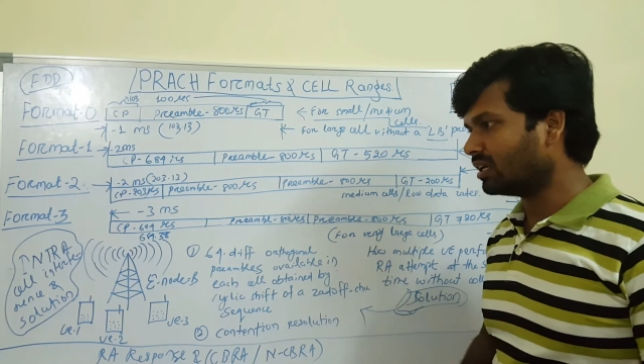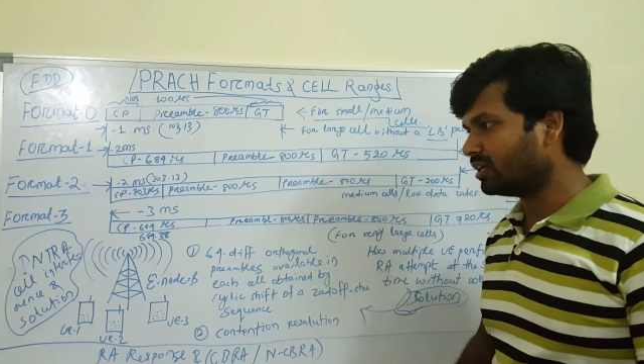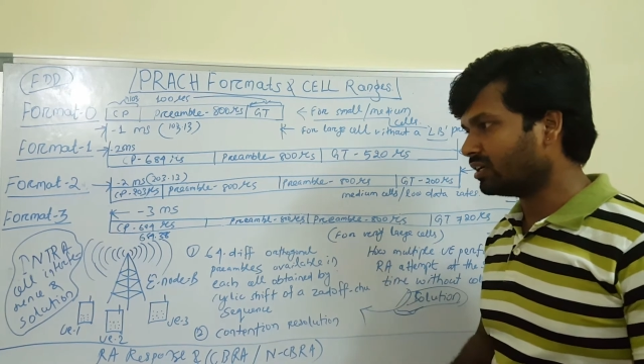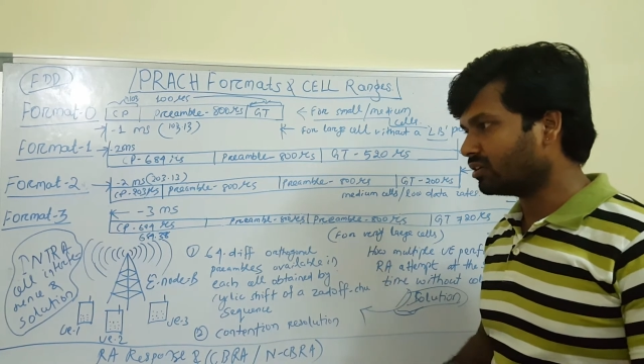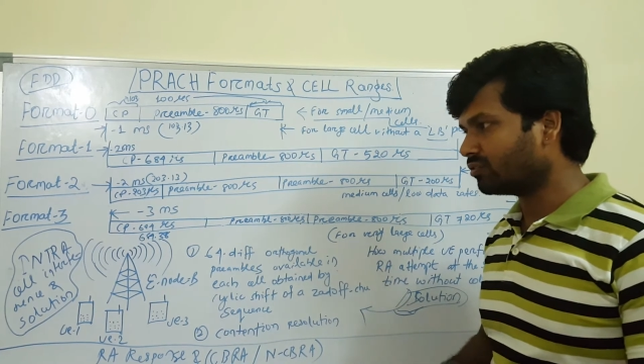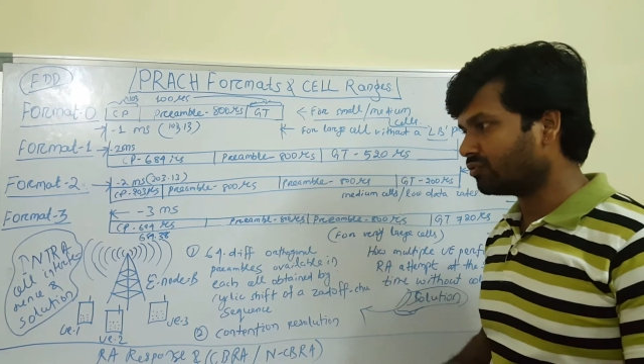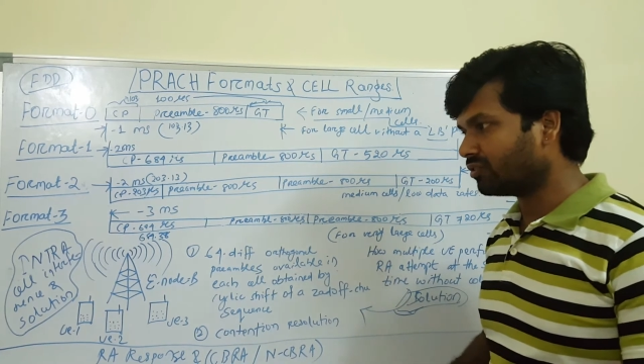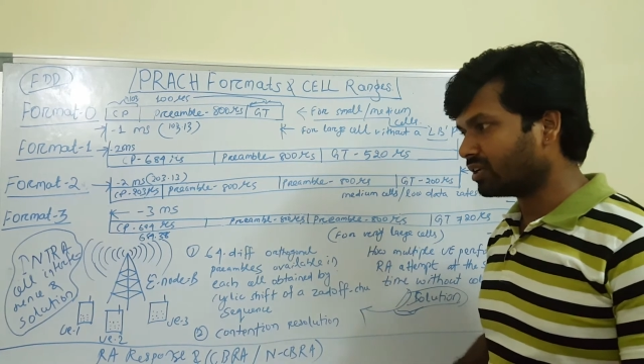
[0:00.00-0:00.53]

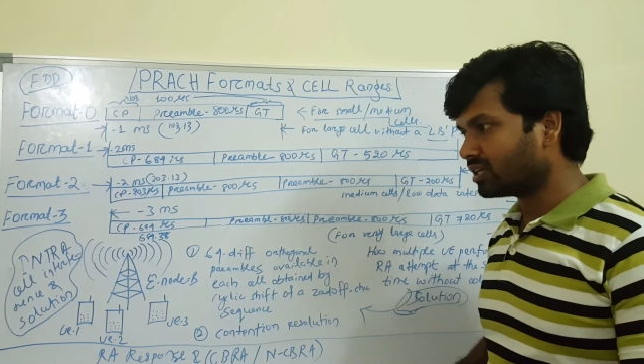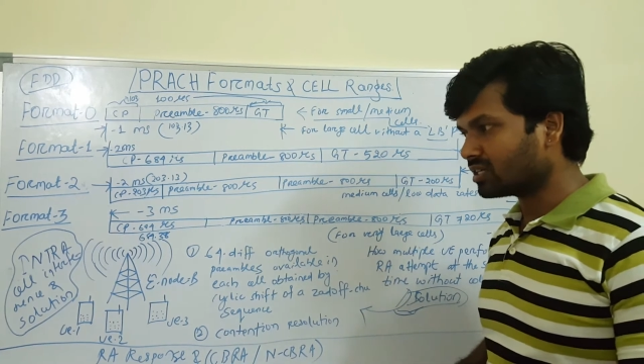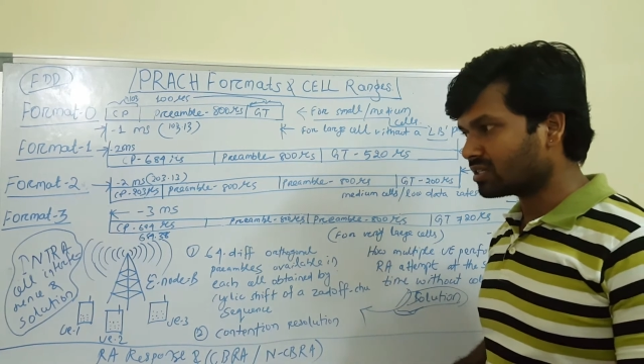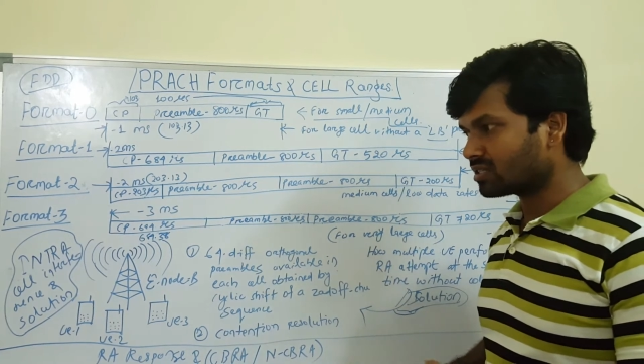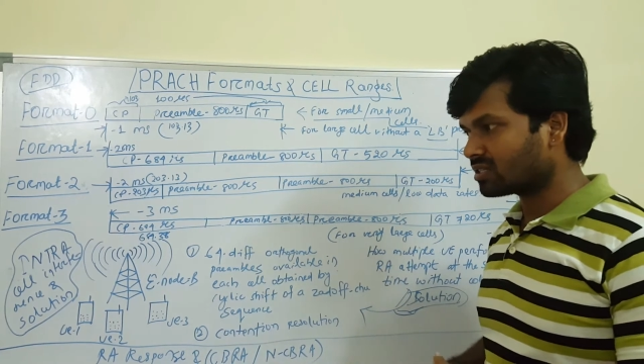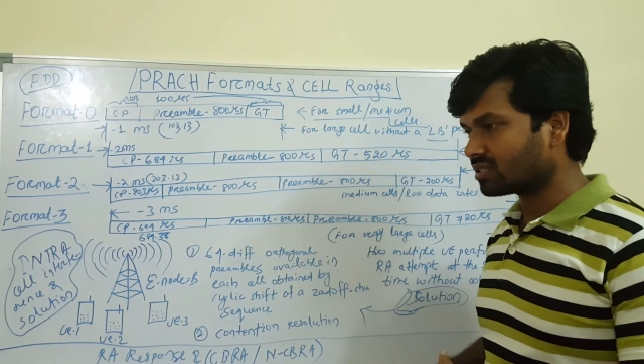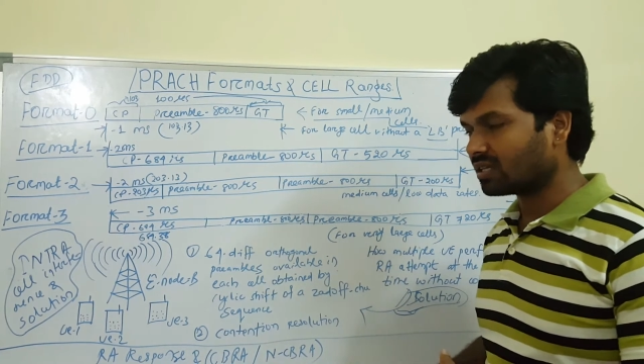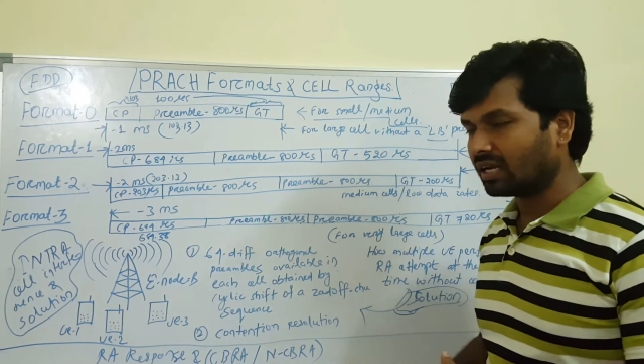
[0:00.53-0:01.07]

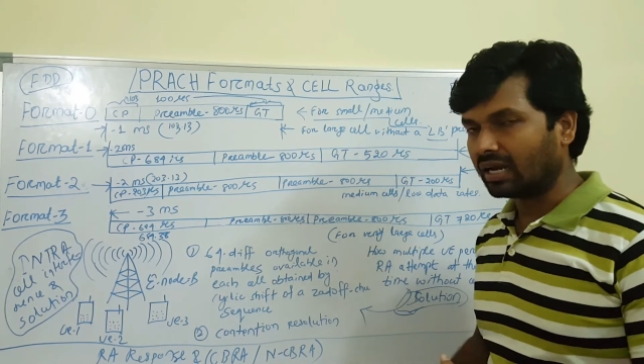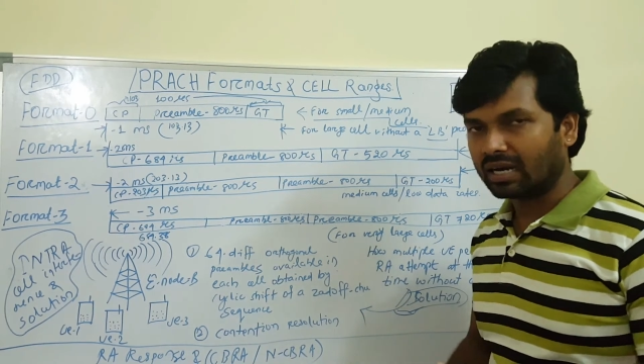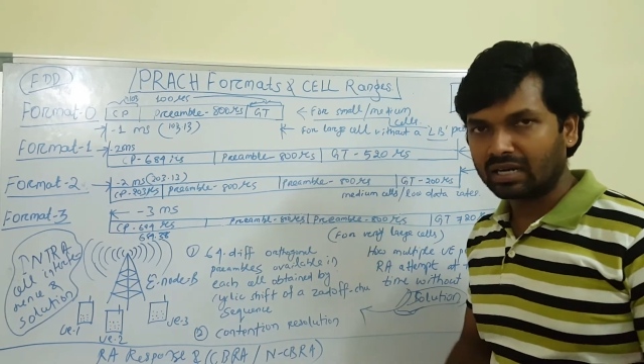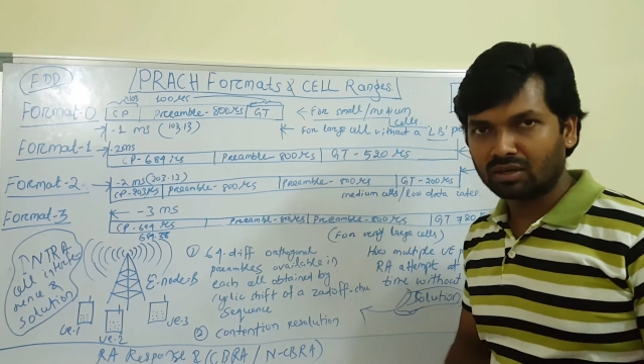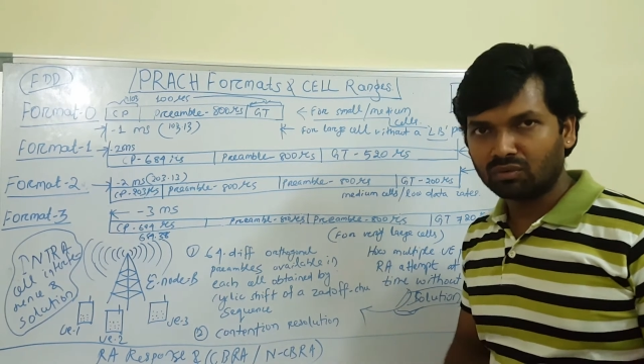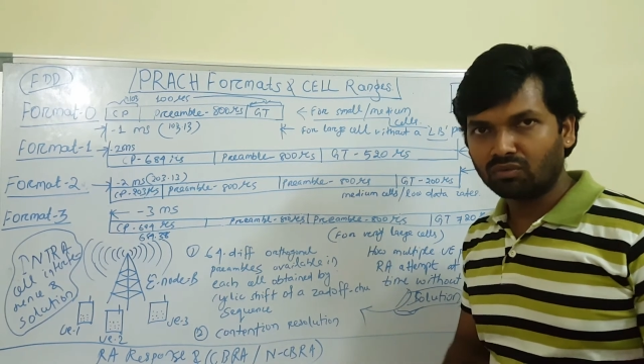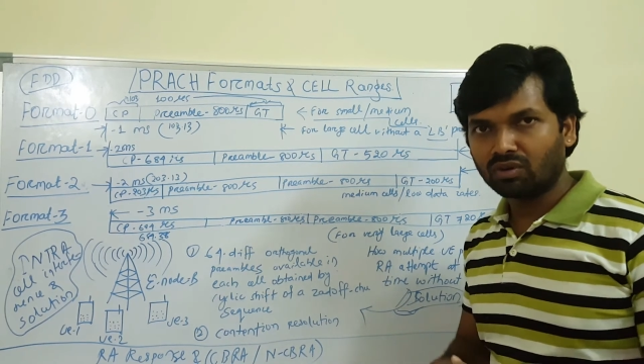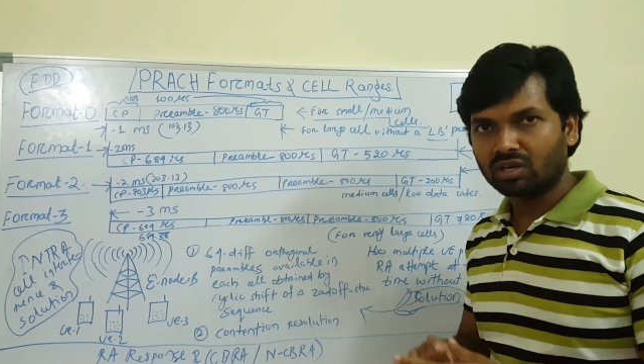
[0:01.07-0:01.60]
interference
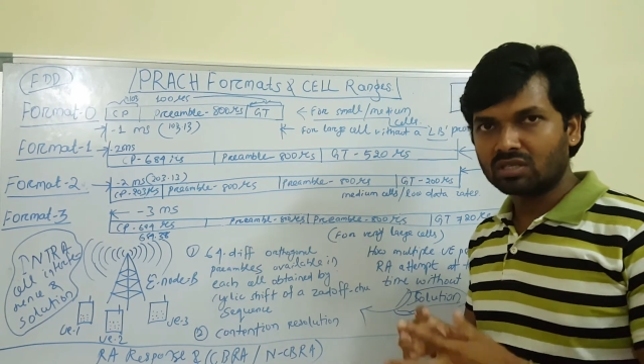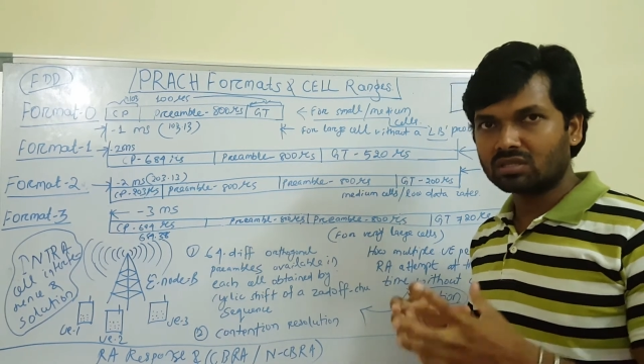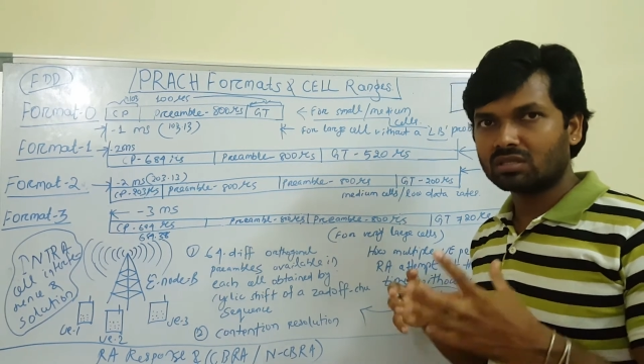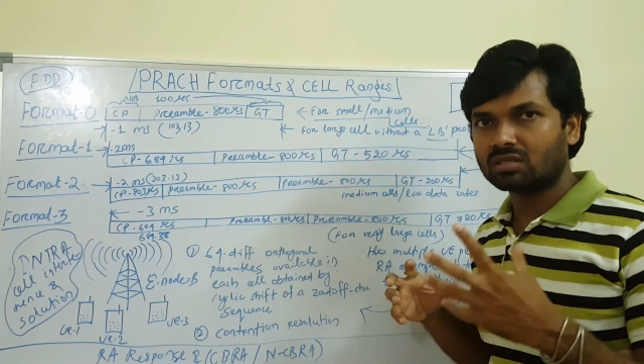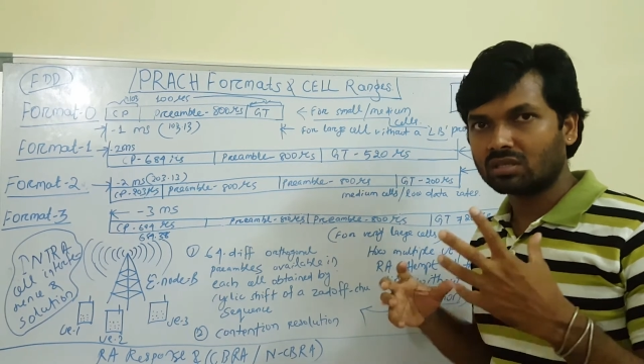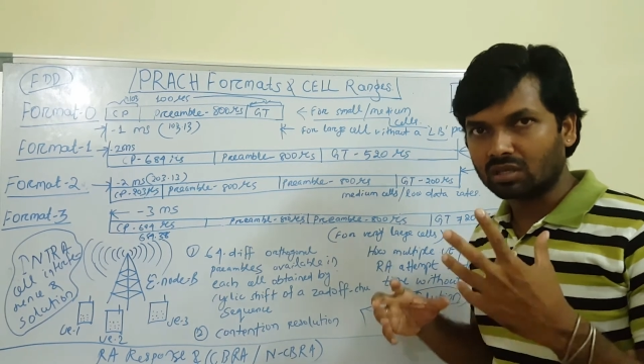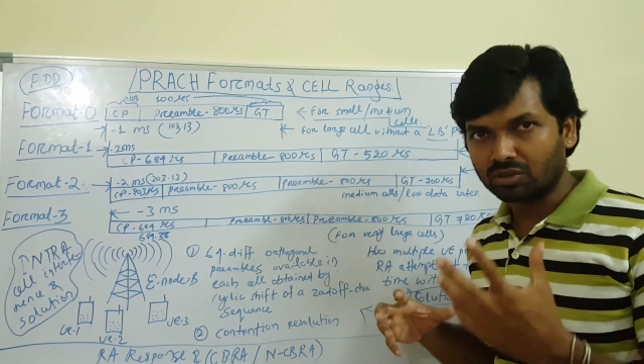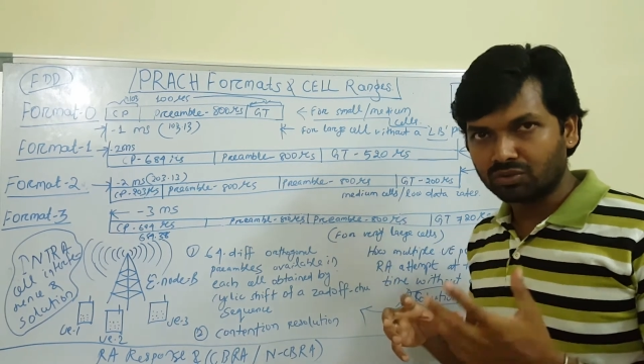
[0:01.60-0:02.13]
and what is
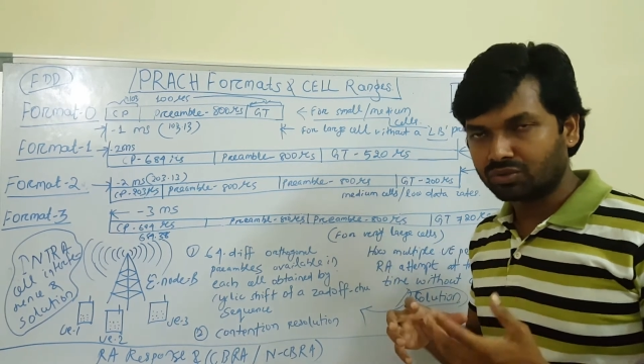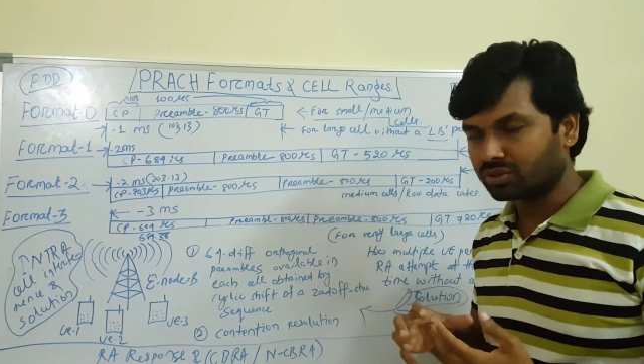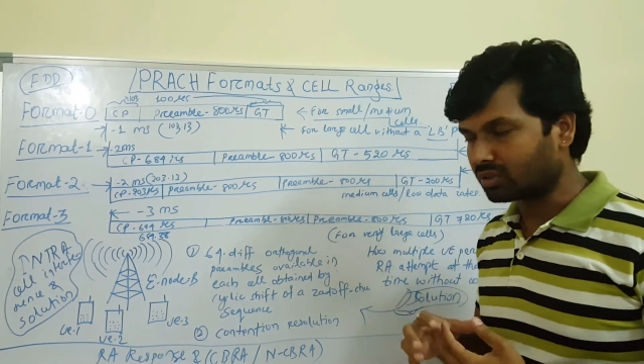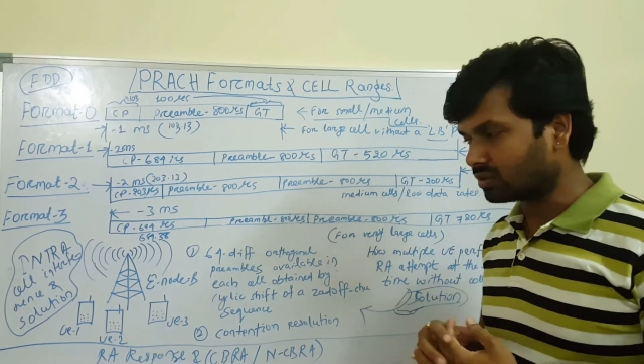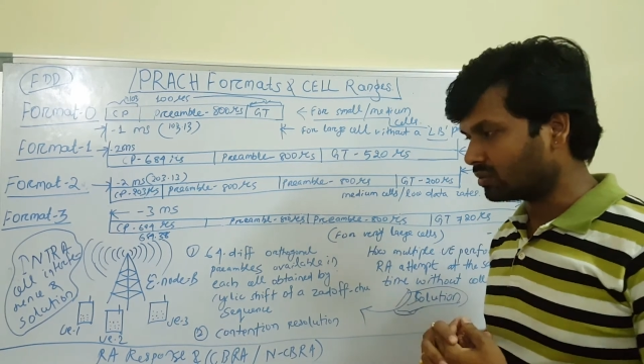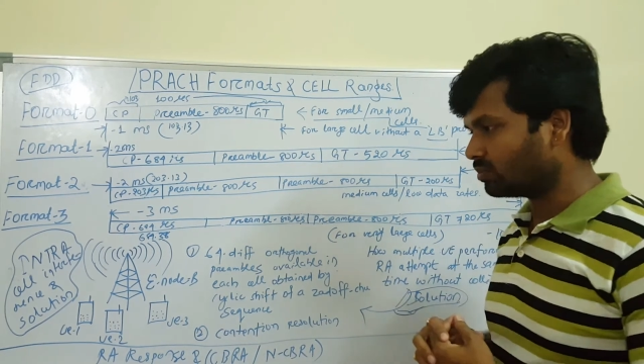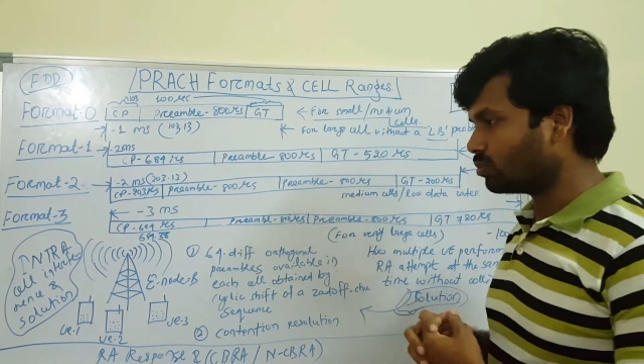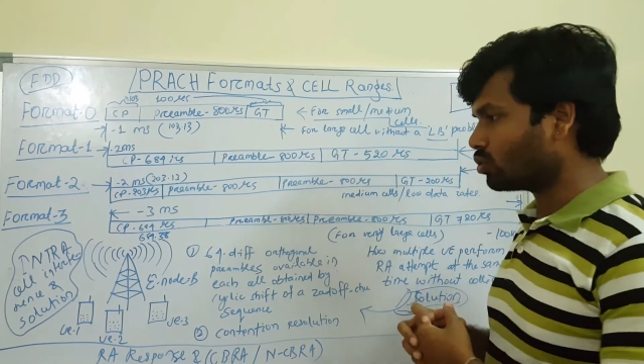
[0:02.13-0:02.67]
the solution,